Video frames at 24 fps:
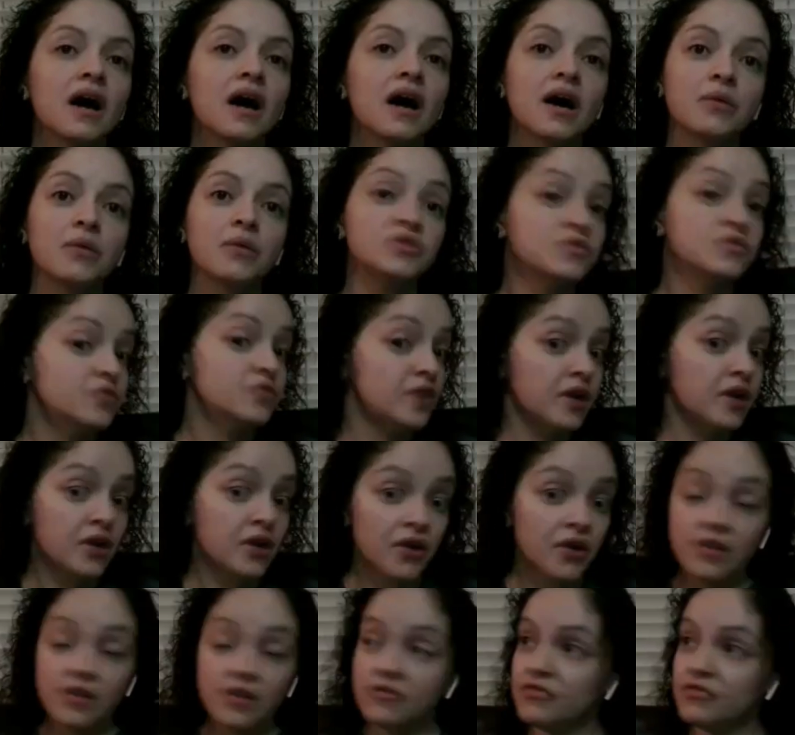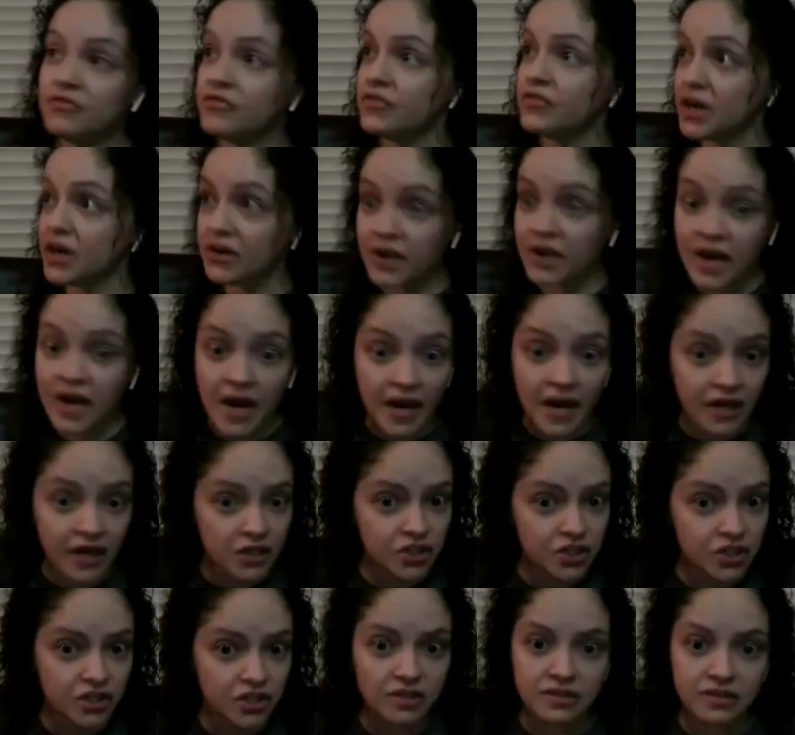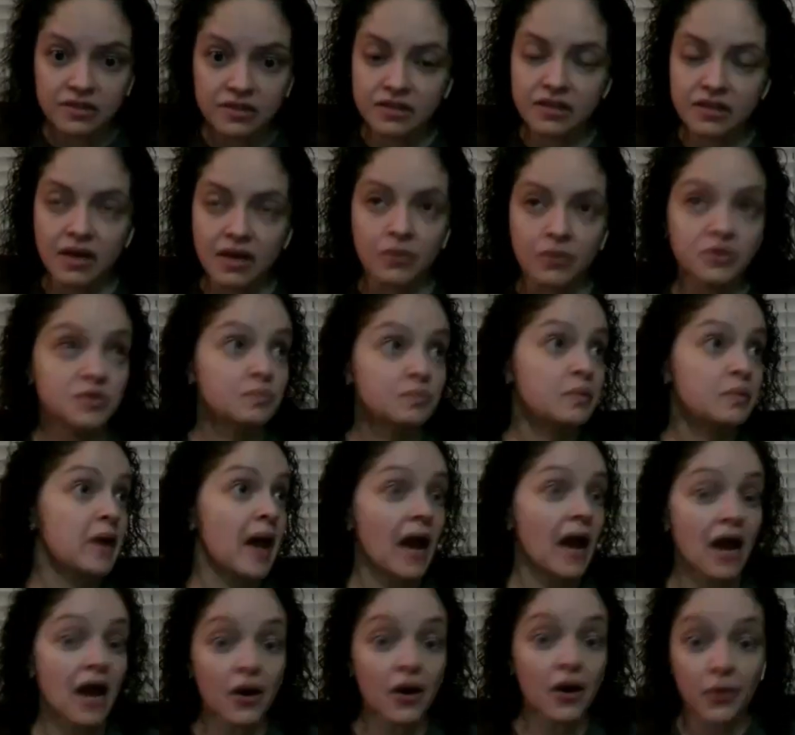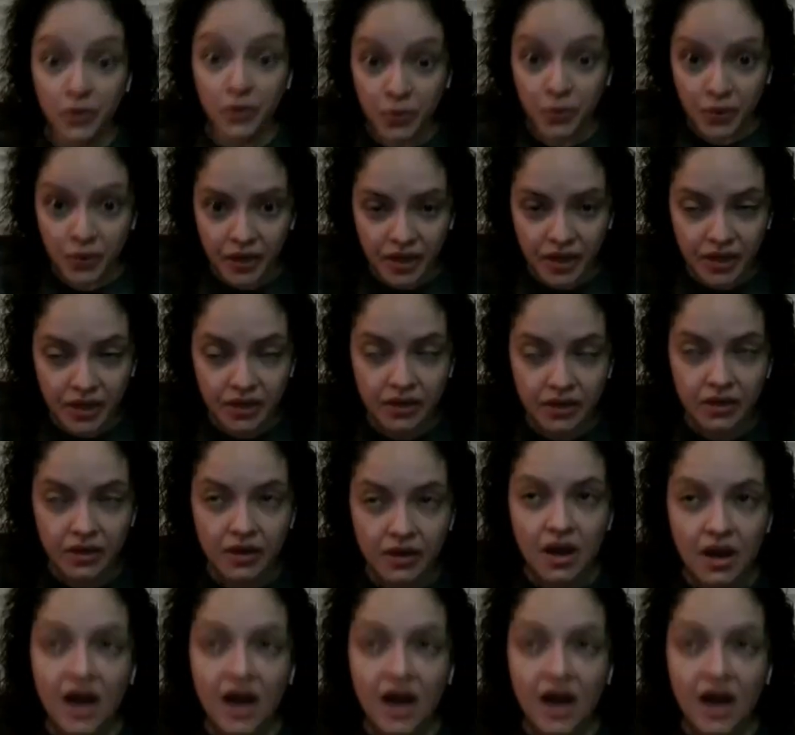I was very, very anxious. I was paranoid.